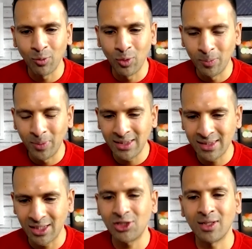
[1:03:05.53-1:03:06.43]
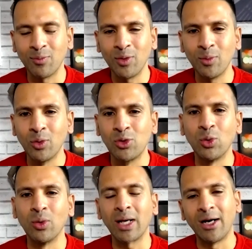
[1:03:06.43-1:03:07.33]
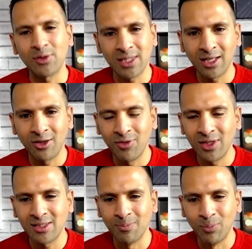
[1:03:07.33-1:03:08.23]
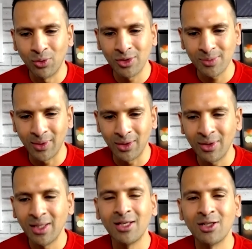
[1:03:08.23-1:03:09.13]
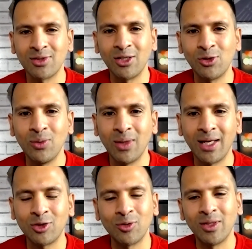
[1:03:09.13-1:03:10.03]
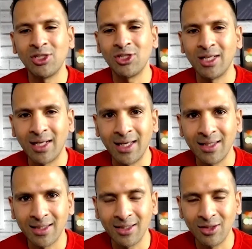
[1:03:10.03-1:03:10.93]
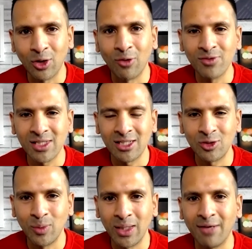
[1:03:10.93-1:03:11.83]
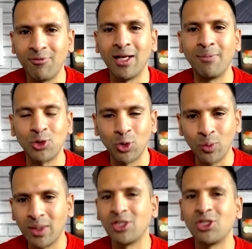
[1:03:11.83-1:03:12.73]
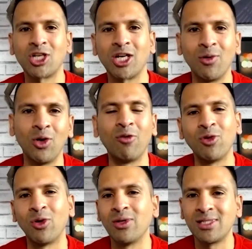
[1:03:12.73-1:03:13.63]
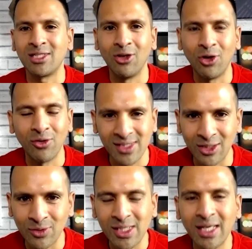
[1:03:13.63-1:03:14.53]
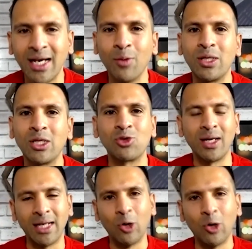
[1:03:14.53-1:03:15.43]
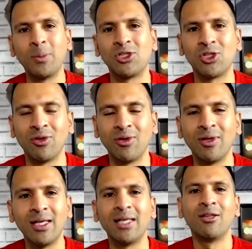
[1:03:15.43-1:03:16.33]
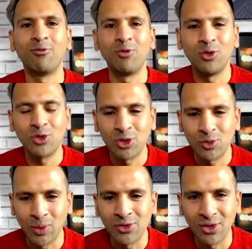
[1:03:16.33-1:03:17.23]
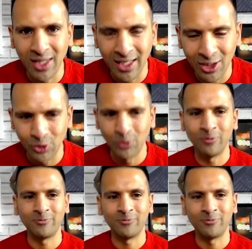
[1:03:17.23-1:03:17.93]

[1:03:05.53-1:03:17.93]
I will be in touch, and we will talk outside of this more as well, because I do like your energy and I like the conversations we have, and I'm sure we can share a lot of knowledge and a lot of skills, and we can try and help each other in the future as well. So thank you.